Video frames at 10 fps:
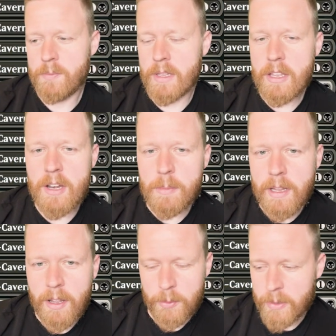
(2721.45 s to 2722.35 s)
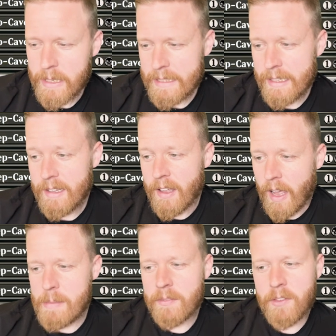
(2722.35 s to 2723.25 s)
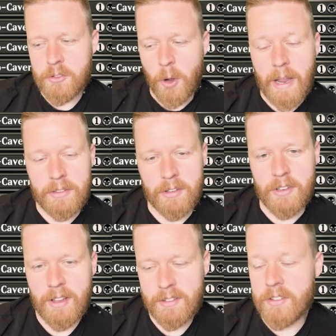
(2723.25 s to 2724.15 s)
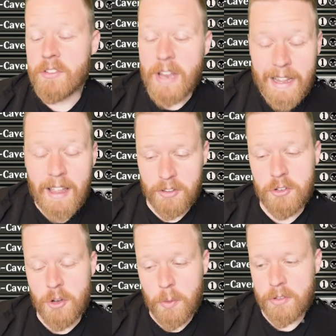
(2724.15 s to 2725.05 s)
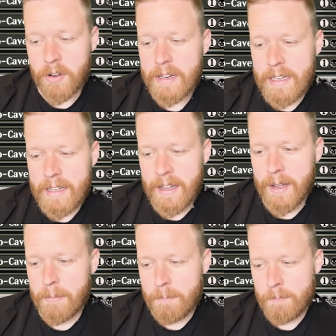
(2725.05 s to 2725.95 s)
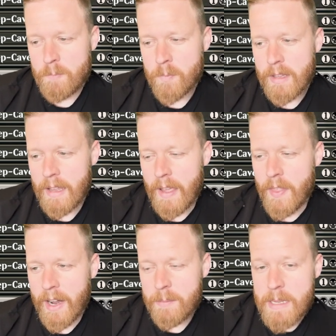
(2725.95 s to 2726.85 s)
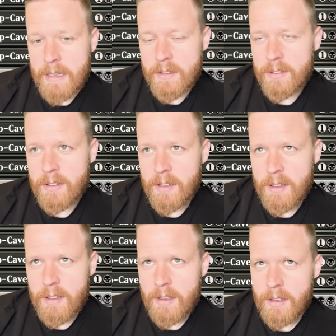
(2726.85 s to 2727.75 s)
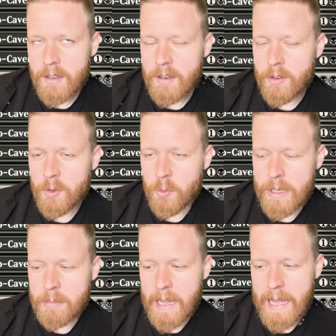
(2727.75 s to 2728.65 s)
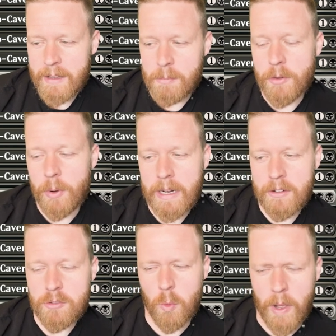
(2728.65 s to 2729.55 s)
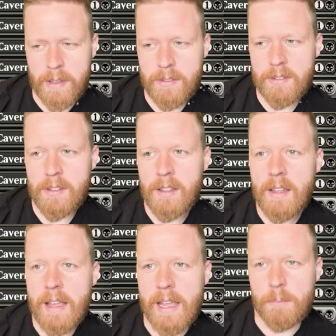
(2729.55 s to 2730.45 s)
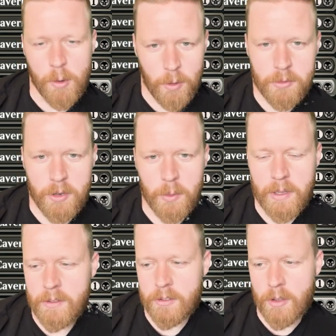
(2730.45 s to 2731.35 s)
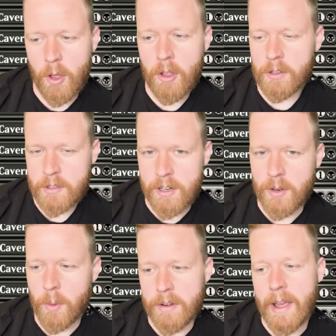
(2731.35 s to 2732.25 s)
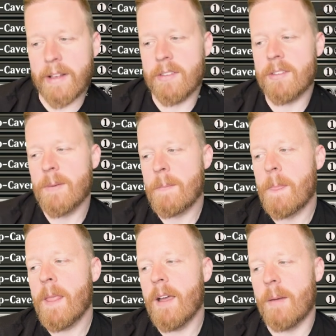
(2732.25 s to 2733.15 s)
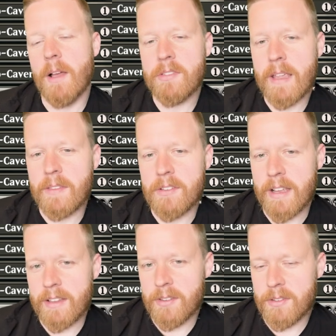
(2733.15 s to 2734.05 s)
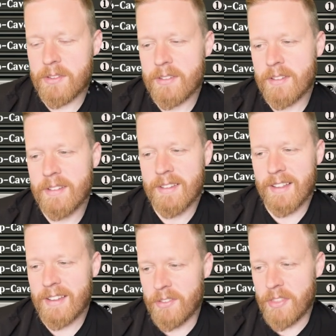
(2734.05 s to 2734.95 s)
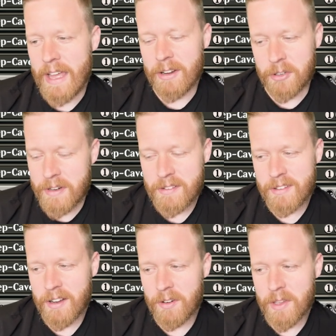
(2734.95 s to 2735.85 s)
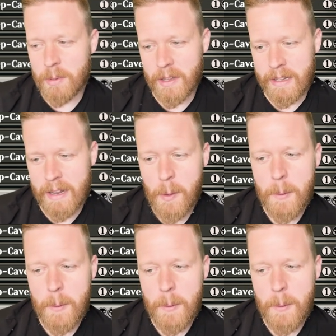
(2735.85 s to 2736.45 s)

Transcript: hear me out. I made this deck as a joke, sorry. And then I beat green black mid range twice and Boros tokens, all tier 1 decks. I'm not saying this deck is that good necessarily, but like